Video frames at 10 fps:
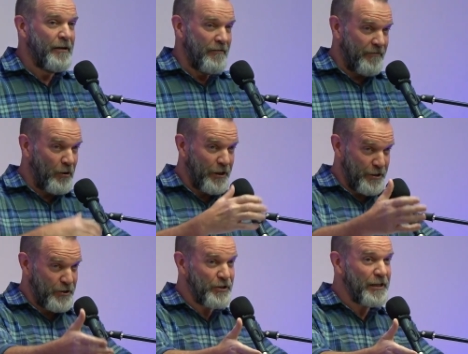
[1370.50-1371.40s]
falling
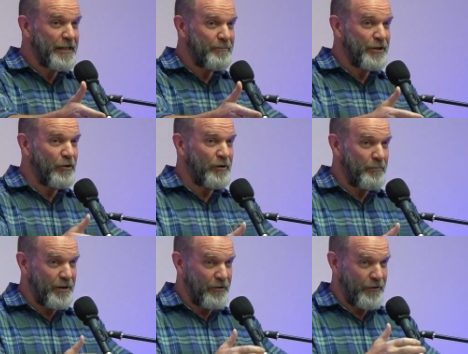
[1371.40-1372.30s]
asleep. You know, he'd
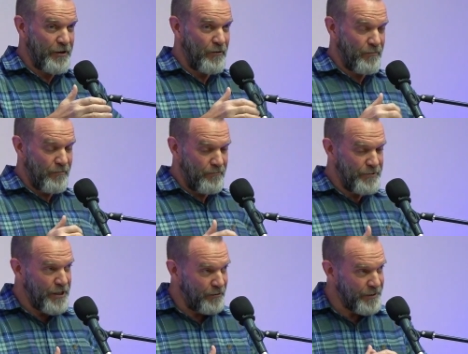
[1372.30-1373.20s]
be there
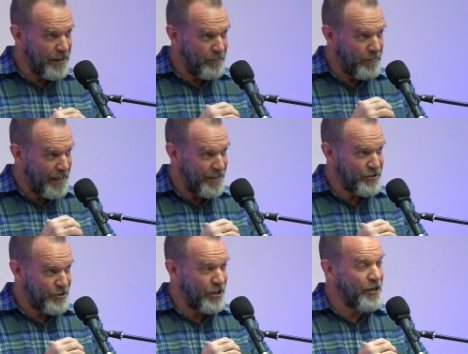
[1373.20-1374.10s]
knelt down by
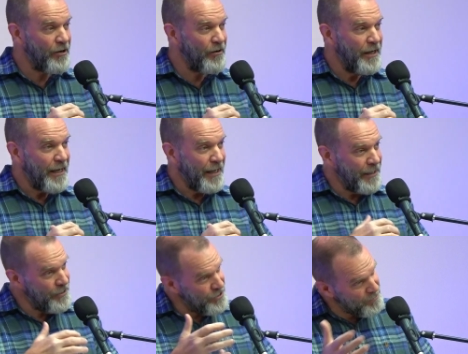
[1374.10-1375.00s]
his chair and
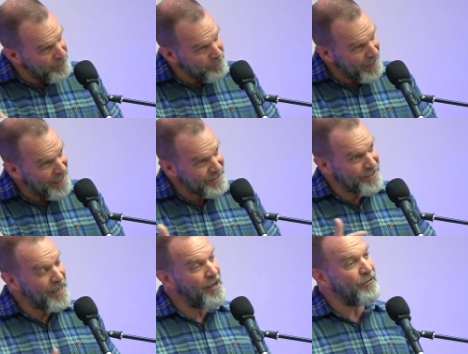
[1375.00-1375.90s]
he'd just be
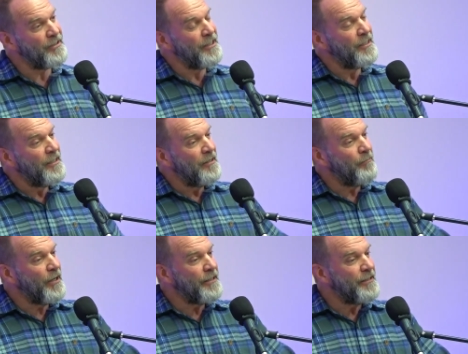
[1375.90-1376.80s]
passed out.
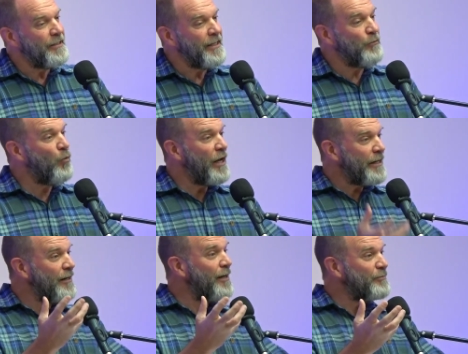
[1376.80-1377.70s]
But he'd
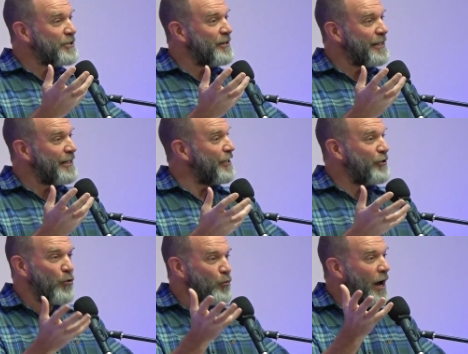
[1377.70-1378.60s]
wake up and he'd
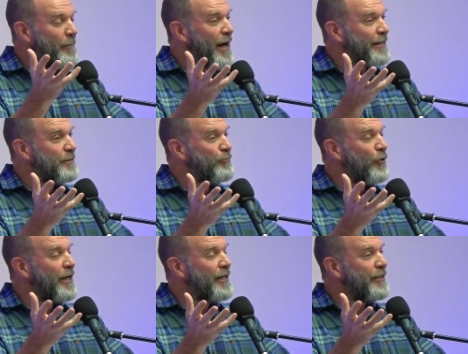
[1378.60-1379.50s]
go right back to
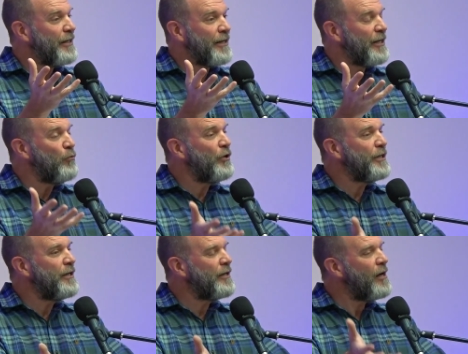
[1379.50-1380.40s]
praying and, and he
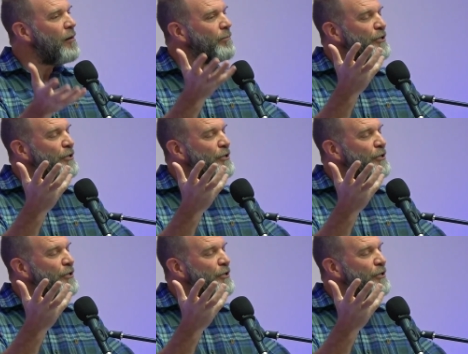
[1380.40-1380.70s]
wouldn't get up